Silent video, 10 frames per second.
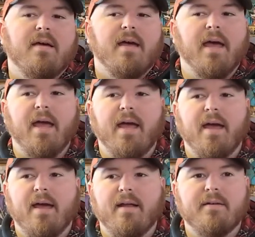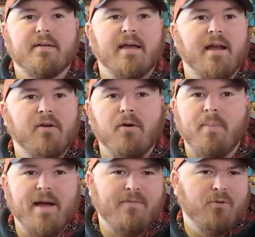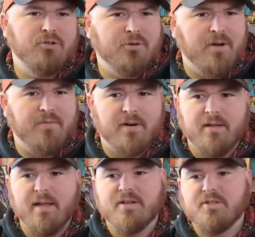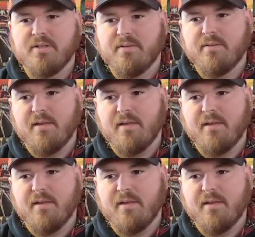and kind of going back and forth showing off her collections.